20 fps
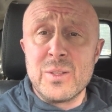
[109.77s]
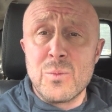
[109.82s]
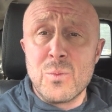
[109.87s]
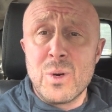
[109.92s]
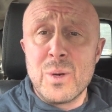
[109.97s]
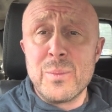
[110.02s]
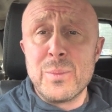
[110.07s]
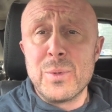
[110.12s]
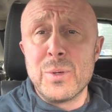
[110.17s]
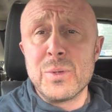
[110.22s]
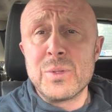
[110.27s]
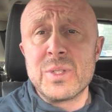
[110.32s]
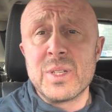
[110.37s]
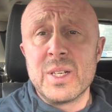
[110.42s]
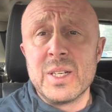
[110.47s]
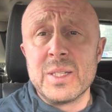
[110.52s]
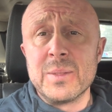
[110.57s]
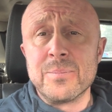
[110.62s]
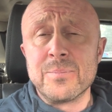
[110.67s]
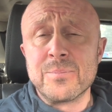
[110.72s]
One more
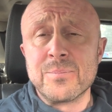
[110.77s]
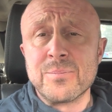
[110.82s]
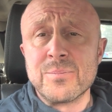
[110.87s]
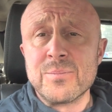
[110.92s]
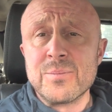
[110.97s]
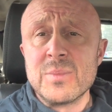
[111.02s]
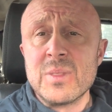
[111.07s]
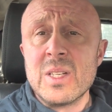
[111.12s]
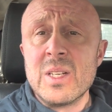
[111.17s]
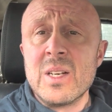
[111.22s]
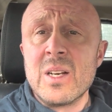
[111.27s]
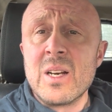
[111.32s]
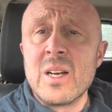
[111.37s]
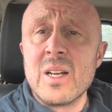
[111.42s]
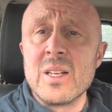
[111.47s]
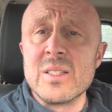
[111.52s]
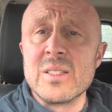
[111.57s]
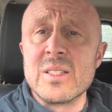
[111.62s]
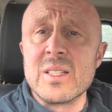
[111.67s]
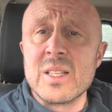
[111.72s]
time,
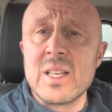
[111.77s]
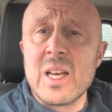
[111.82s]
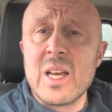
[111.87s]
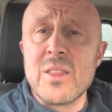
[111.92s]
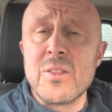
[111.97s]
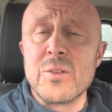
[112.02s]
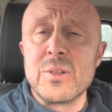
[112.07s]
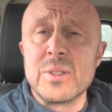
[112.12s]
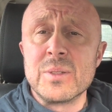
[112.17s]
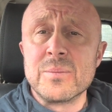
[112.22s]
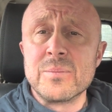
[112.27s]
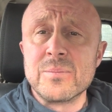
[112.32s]
hunter-gatherer.